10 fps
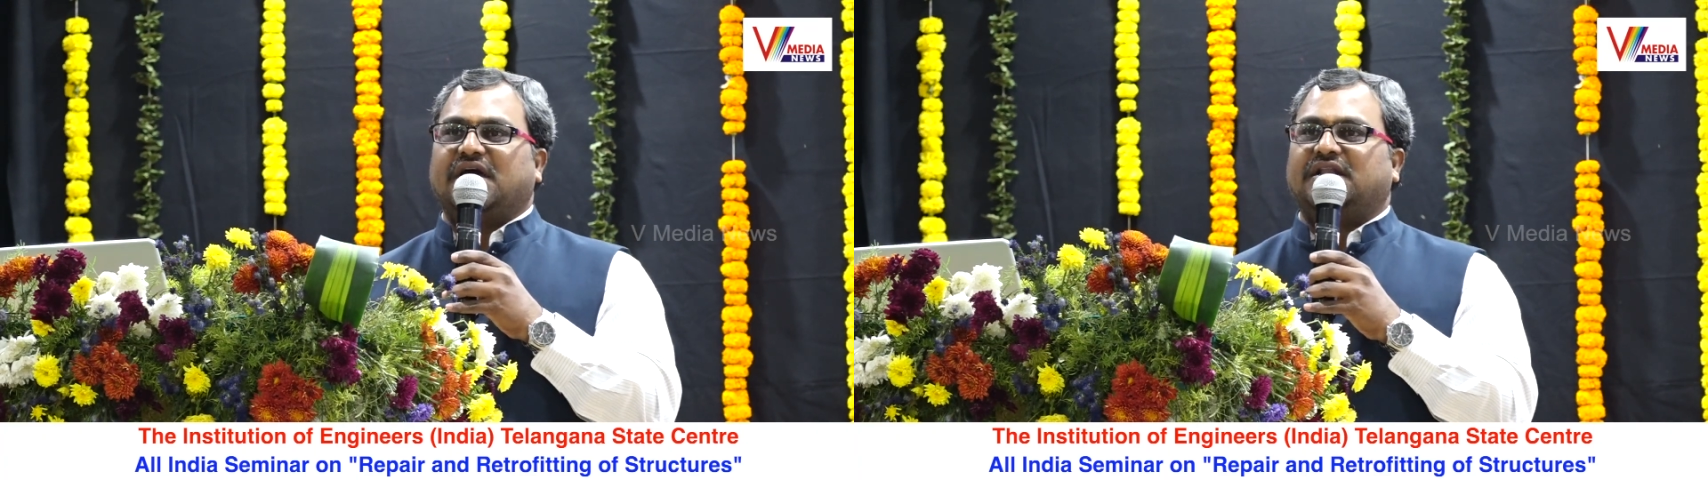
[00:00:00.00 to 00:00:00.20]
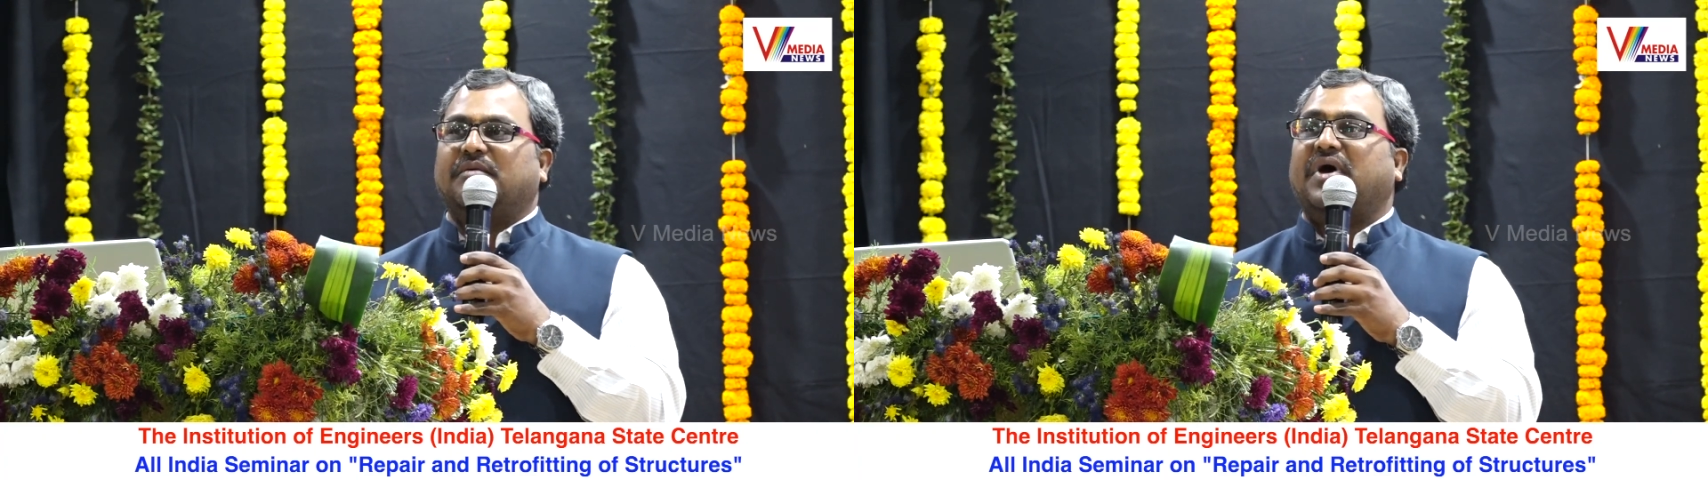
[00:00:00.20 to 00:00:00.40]

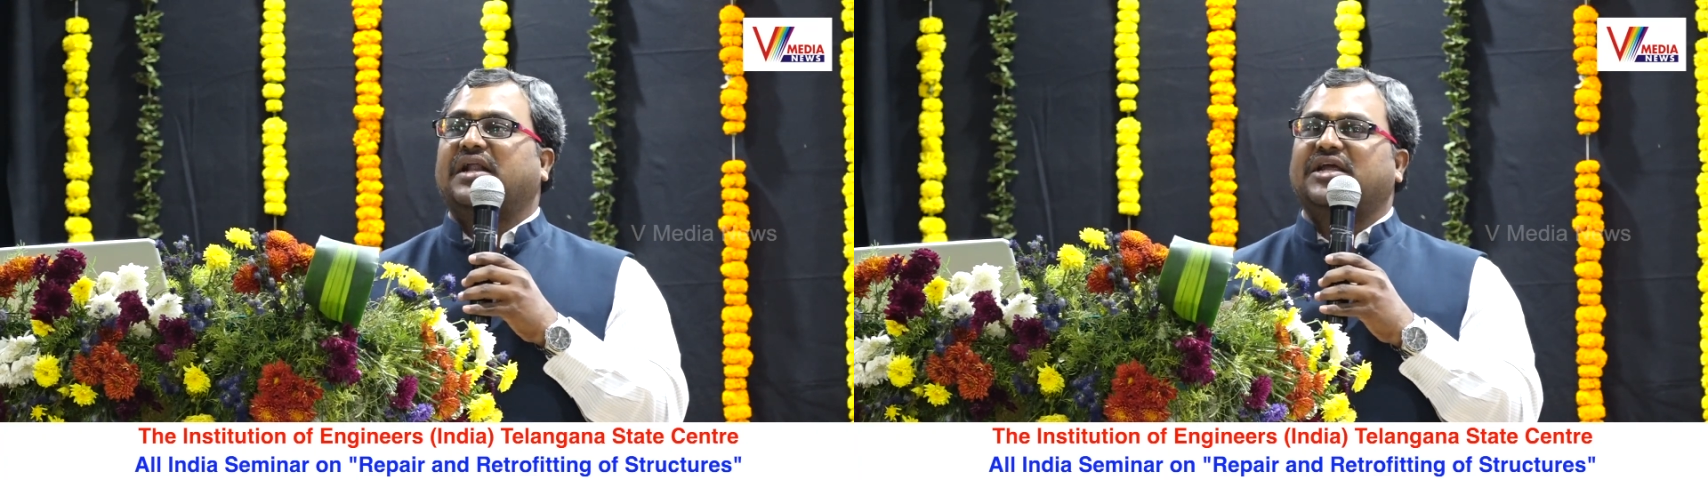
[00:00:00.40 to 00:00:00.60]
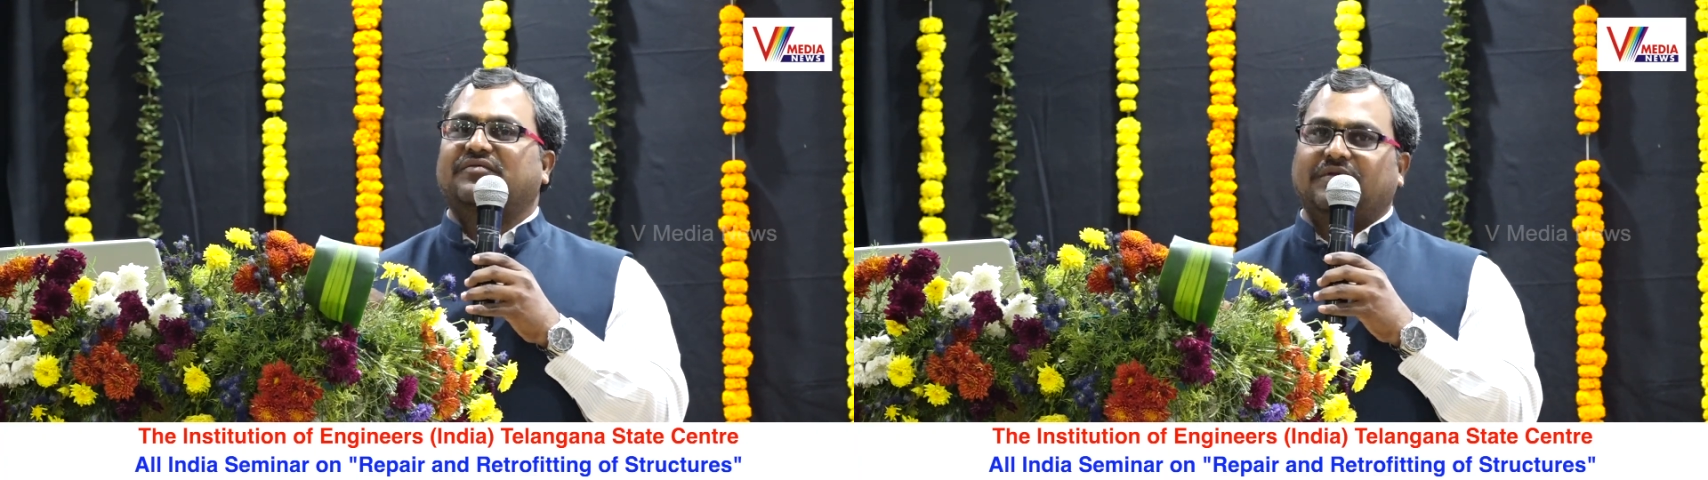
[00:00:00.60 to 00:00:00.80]
the
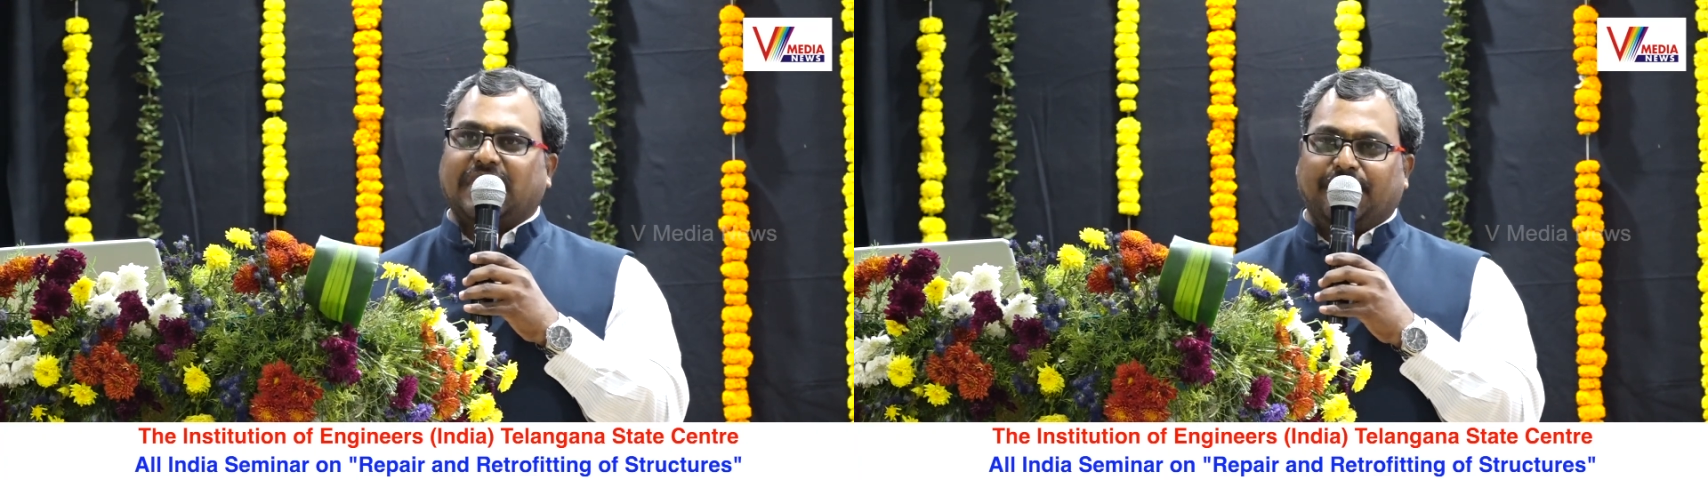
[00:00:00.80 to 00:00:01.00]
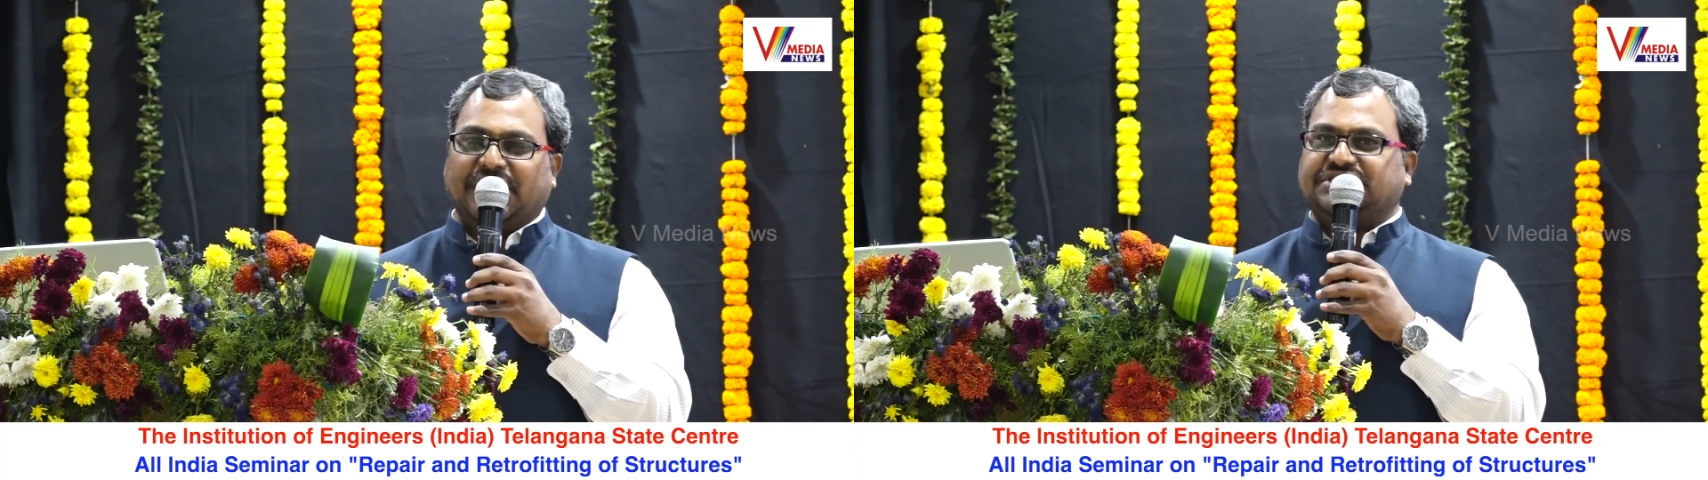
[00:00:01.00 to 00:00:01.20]
market will be
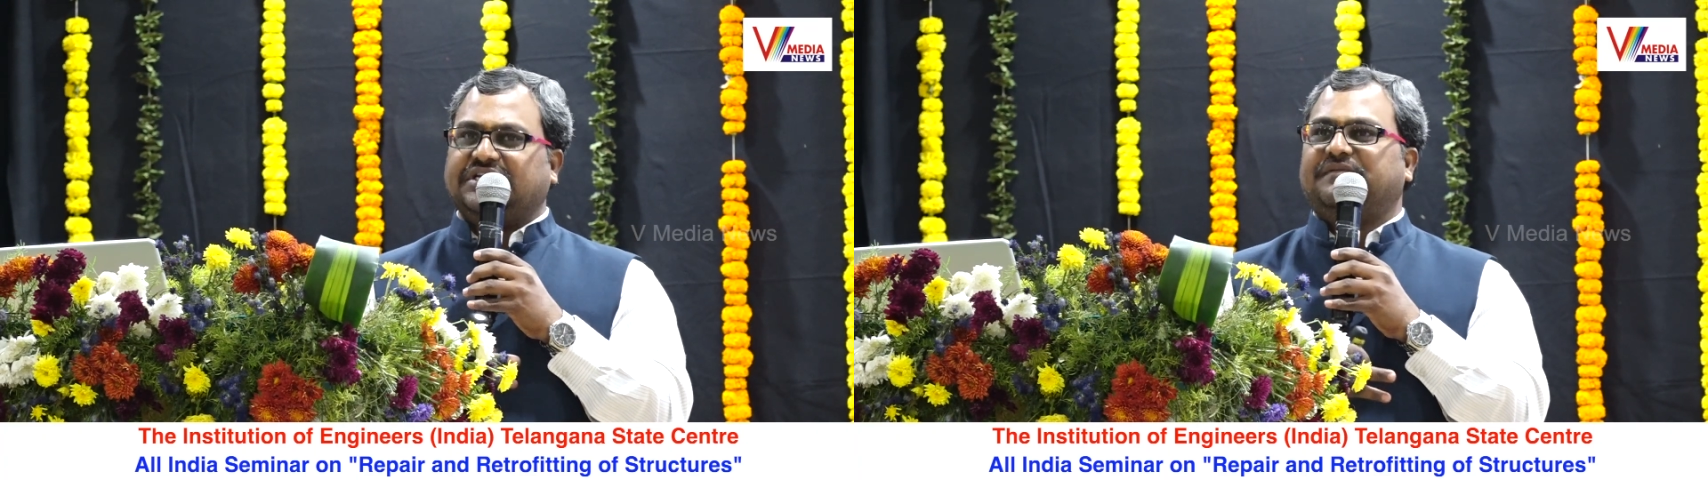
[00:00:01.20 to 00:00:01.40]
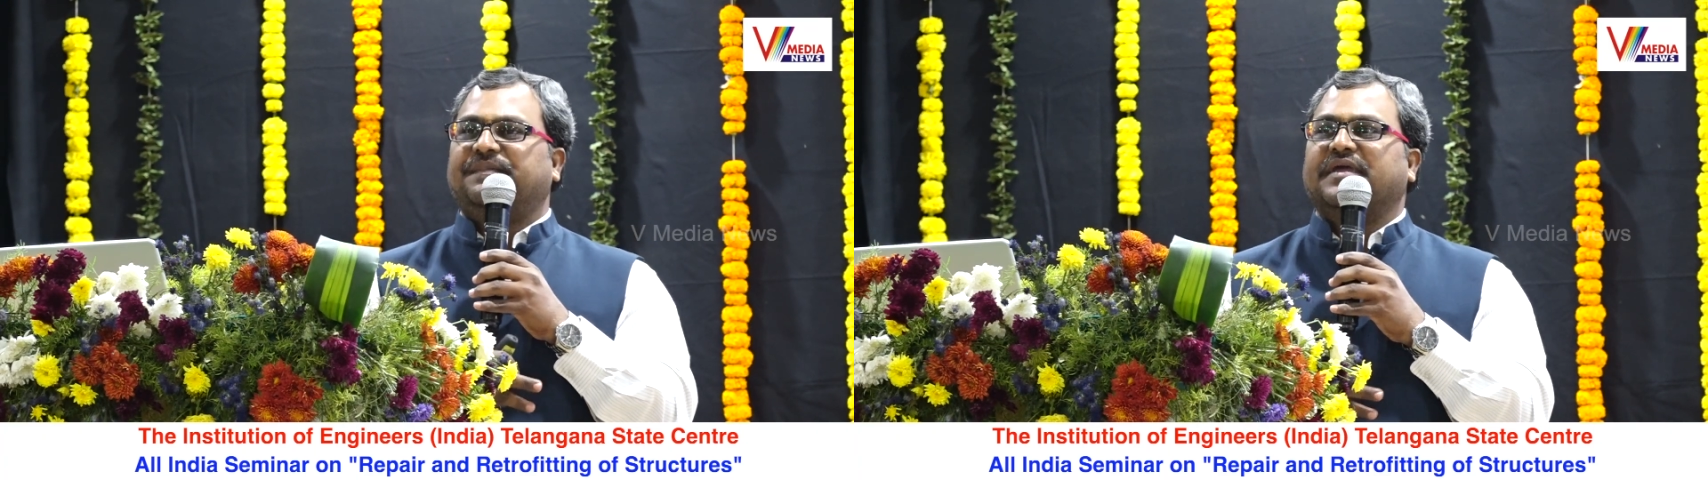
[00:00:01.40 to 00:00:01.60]
emerging